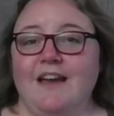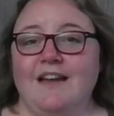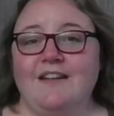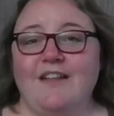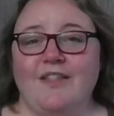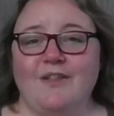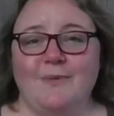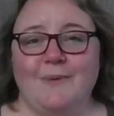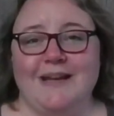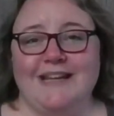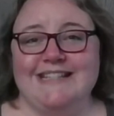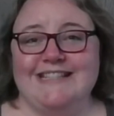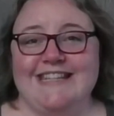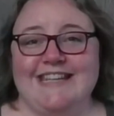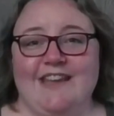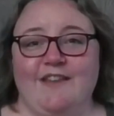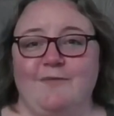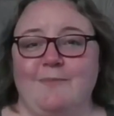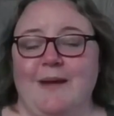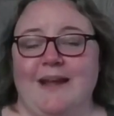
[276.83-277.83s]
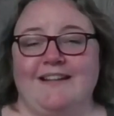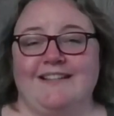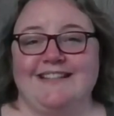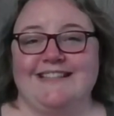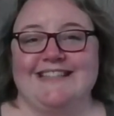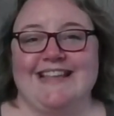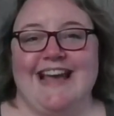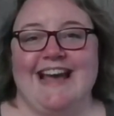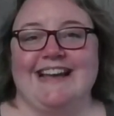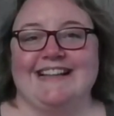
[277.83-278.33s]
Another way to give
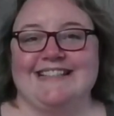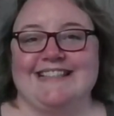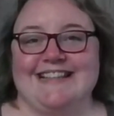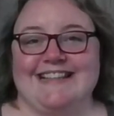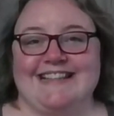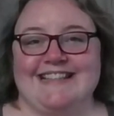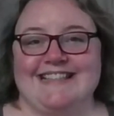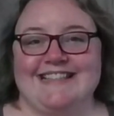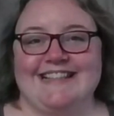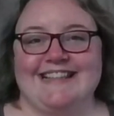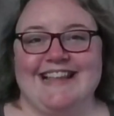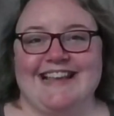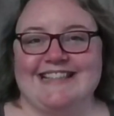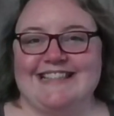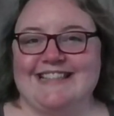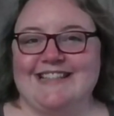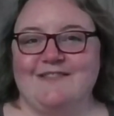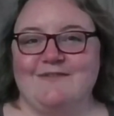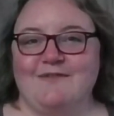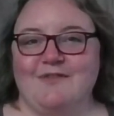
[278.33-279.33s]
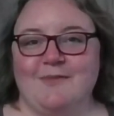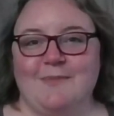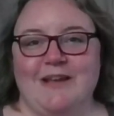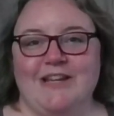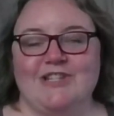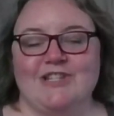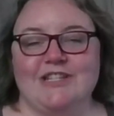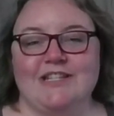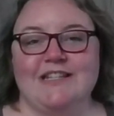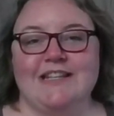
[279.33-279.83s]
parents access to lesson
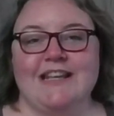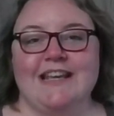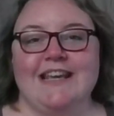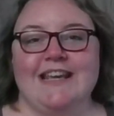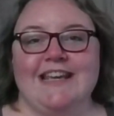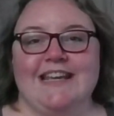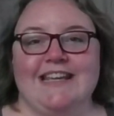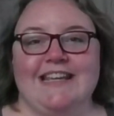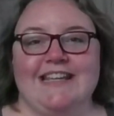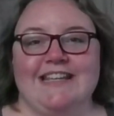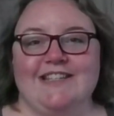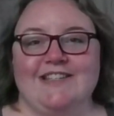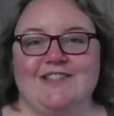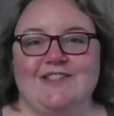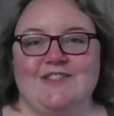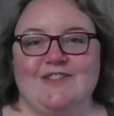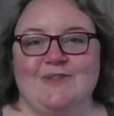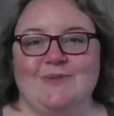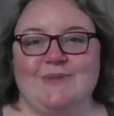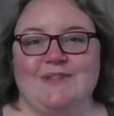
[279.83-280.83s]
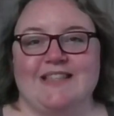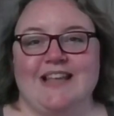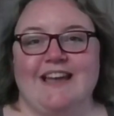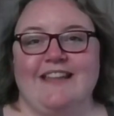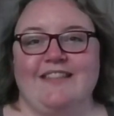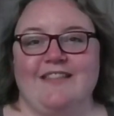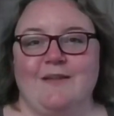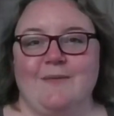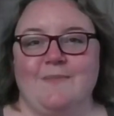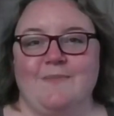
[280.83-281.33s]
information is to
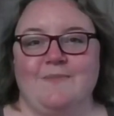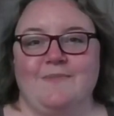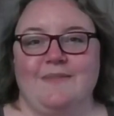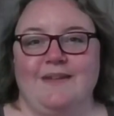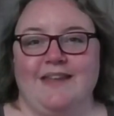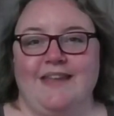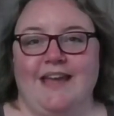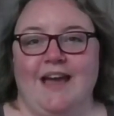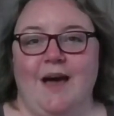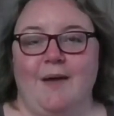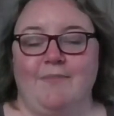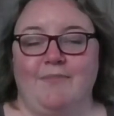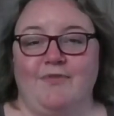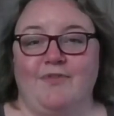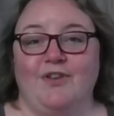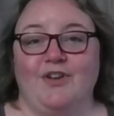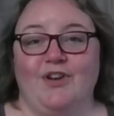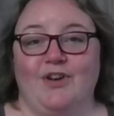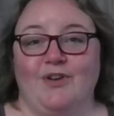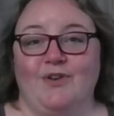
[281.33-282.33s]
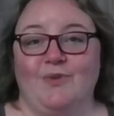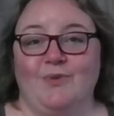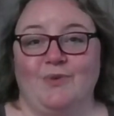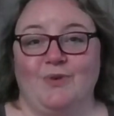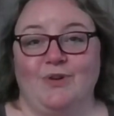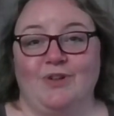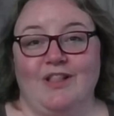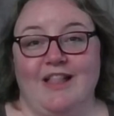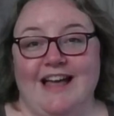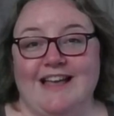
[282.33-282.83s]
sign them up for your
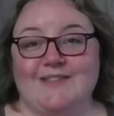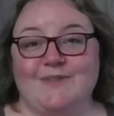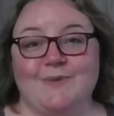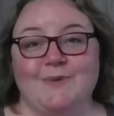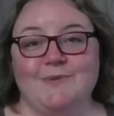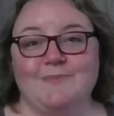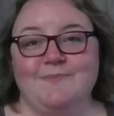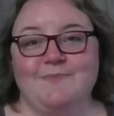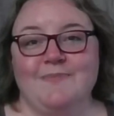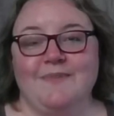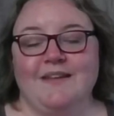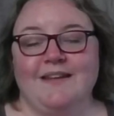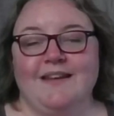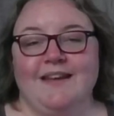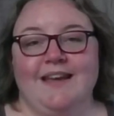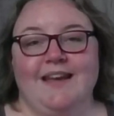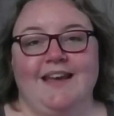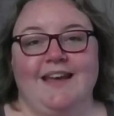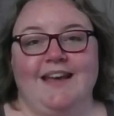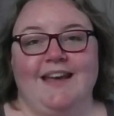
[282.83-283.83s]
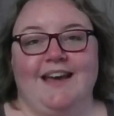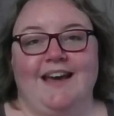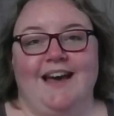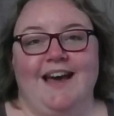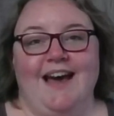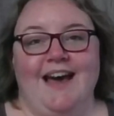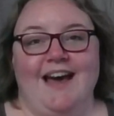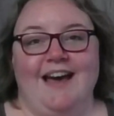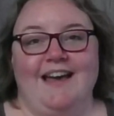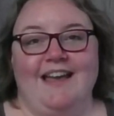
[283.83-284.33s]
Google Classroom.
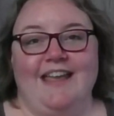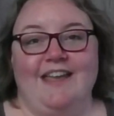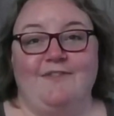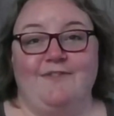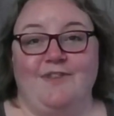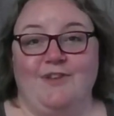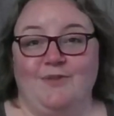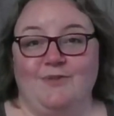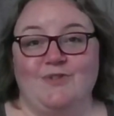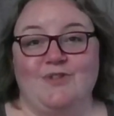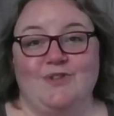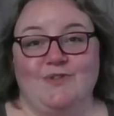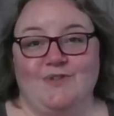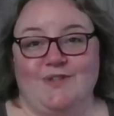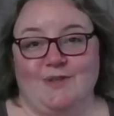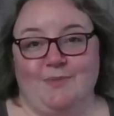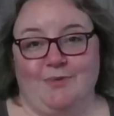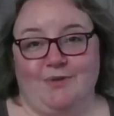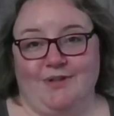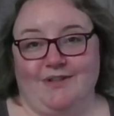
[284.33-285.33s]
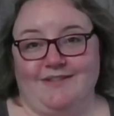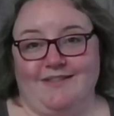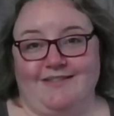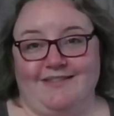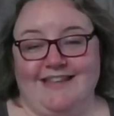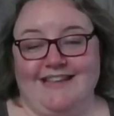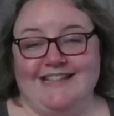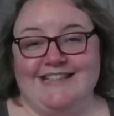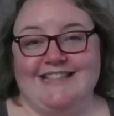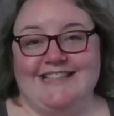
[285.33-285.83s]
If you choose to put
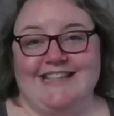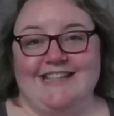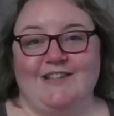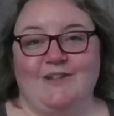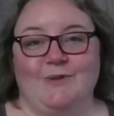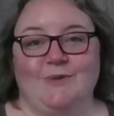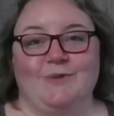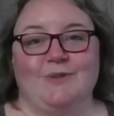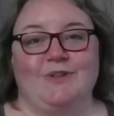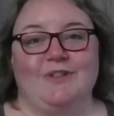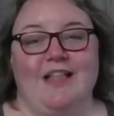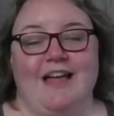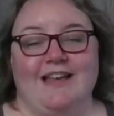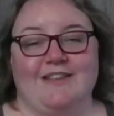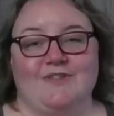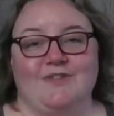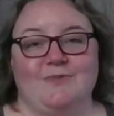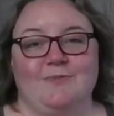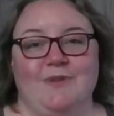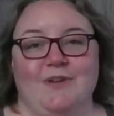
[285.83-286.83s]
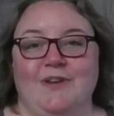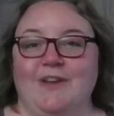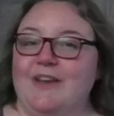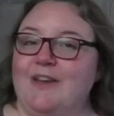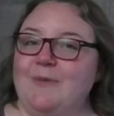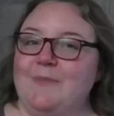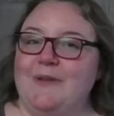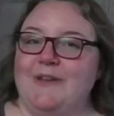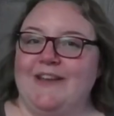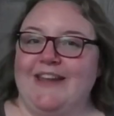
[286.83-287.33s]
things in Google Classroom, you
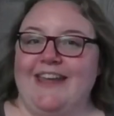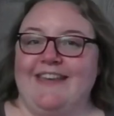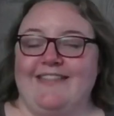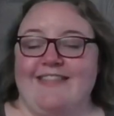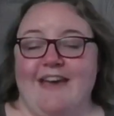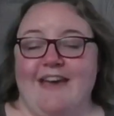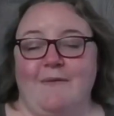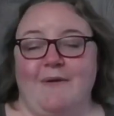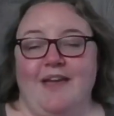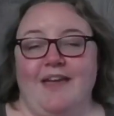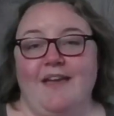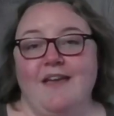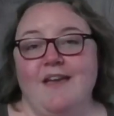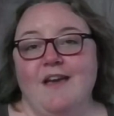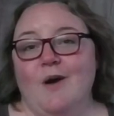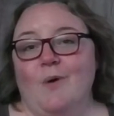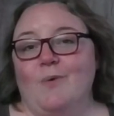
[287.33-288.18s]
can communicate that way.